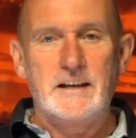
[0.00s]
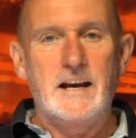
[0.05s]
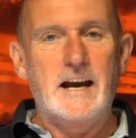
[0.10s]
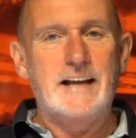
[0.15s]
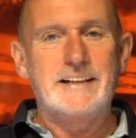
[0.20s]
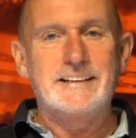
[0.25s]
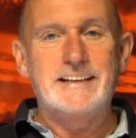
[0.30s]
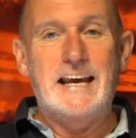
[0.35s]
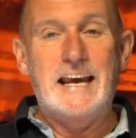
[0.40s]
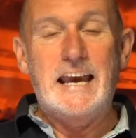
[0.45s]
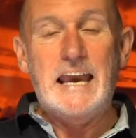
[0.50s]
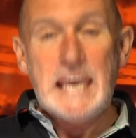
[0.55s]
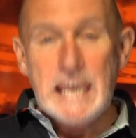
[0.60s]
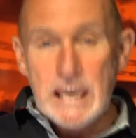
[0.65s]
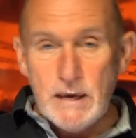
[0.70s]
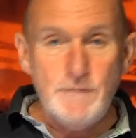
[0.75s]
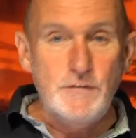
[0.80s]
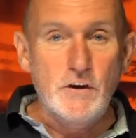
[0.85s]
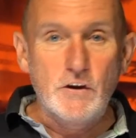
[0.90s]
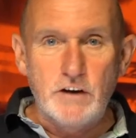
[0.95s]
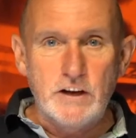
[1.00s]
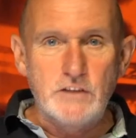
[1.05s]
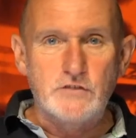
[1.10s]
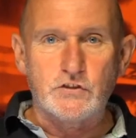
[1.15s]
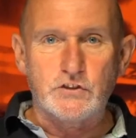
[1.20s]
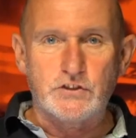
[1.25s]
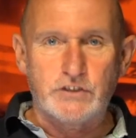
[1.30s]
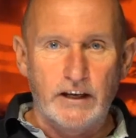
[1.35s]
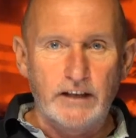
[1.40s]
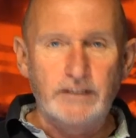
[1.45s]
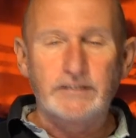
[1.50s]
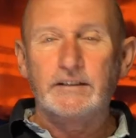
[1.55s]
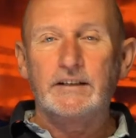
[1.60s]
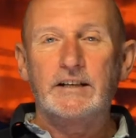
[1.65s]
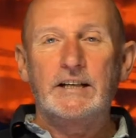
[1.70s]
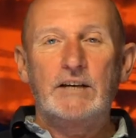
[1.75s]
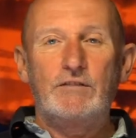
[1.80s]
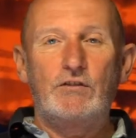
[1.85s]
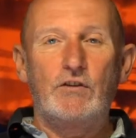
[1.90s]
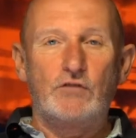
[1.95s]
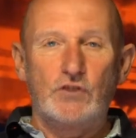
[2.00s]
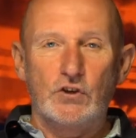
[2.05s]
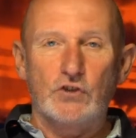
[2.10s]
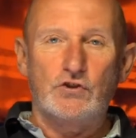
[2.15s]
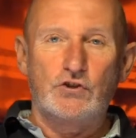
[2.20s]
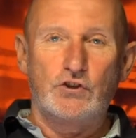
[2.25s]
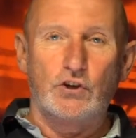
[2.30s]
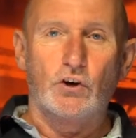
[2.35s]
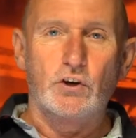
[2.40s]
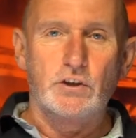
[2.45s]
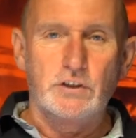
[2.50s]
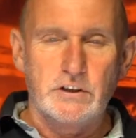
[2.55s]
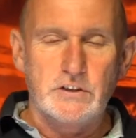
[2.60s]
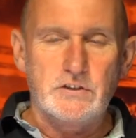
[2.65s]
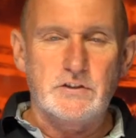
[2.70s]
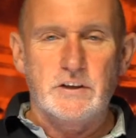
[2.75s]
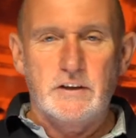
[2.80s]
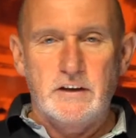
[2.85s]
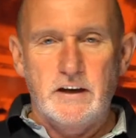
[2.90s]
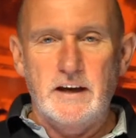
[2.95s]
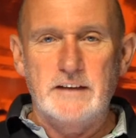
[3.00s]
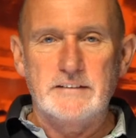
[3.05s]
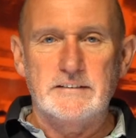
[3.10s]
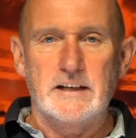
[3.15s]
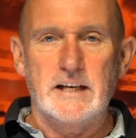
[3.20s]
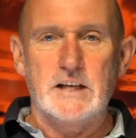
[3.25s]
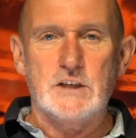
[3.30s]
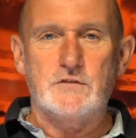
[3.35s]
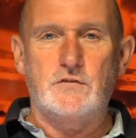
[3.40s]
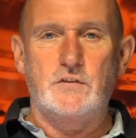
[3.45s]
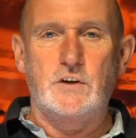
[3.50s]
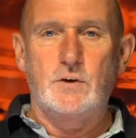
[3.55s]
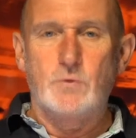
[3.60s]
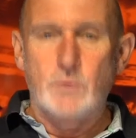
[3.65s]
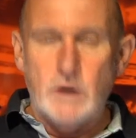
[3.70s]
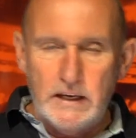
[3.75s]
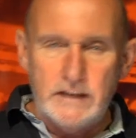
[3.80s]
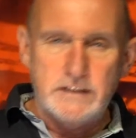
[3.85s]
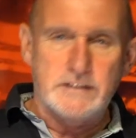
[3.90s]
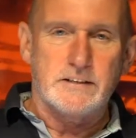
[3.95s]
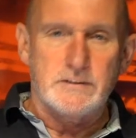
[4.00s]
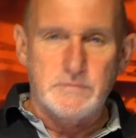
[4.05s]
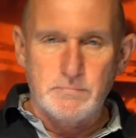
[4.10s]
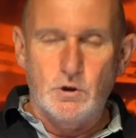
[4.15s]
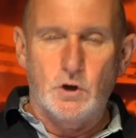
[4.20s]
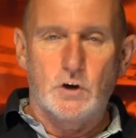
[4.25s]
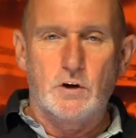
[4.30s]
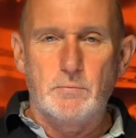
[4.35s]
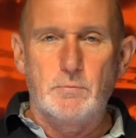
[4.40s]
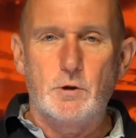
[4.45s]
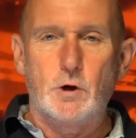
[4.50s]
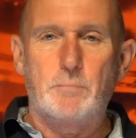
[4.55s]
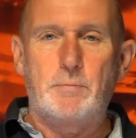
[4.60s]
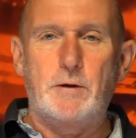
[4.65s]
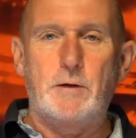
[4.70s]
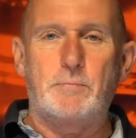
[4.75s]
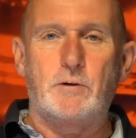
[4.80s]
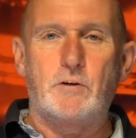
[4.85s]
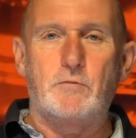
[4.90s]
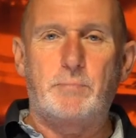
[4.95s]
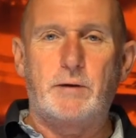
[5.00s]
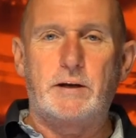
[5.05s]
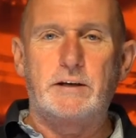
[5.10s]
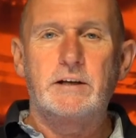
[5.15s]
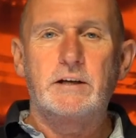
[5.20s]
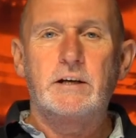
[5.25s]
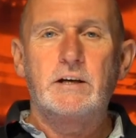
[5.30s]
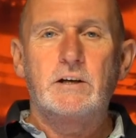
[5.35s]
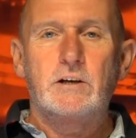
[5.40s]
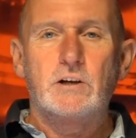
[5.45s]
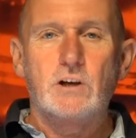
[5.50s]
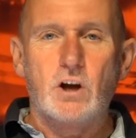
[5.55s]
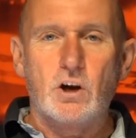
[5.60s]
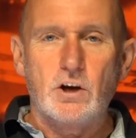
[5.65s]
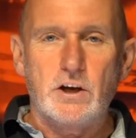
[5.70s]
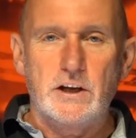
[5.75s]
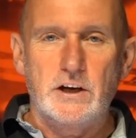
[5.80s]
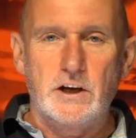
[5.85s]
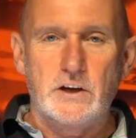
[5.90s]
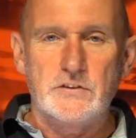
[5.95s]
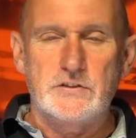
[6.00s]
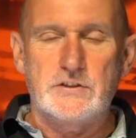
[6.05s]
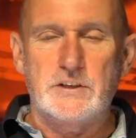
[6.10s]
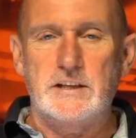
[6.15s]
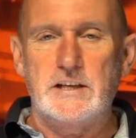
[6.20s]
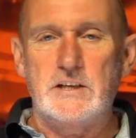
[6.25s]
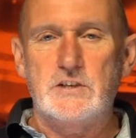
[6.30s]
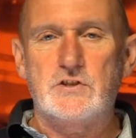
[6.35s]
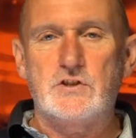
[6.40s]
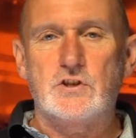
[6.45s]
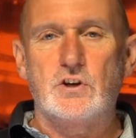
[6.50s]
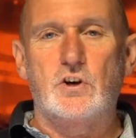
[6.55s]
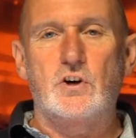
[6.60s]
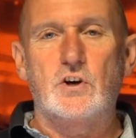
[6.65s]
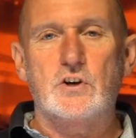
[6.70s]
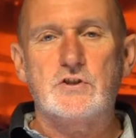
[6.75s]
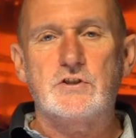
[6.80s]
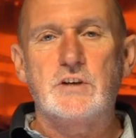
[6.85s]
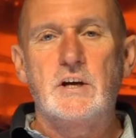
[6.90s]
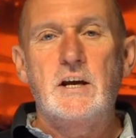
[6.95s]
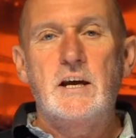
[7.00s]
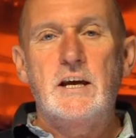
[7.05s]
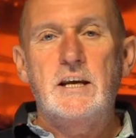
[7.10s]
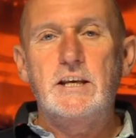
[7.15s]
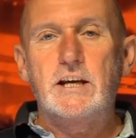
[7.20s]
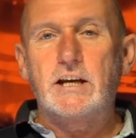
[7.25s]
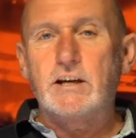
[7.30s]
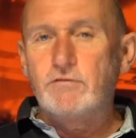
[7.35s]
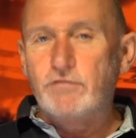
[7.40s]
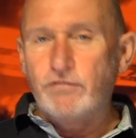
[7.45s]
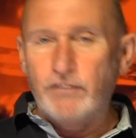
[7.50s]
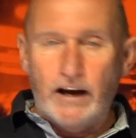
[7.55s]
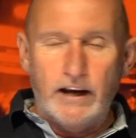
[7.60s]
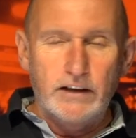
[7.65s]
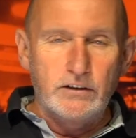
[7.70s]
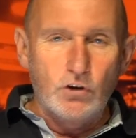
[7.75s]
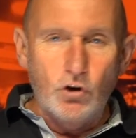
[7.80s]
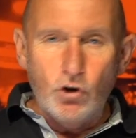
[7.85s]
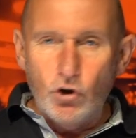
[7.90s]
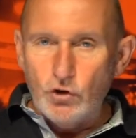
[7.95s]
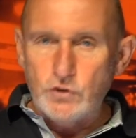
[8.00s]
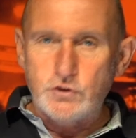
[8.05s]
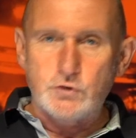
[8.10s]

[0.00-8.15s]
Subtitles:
And if you're interested, if you've just joined us in the last few weeks, as more and more people have been logging on to these talks, you can find all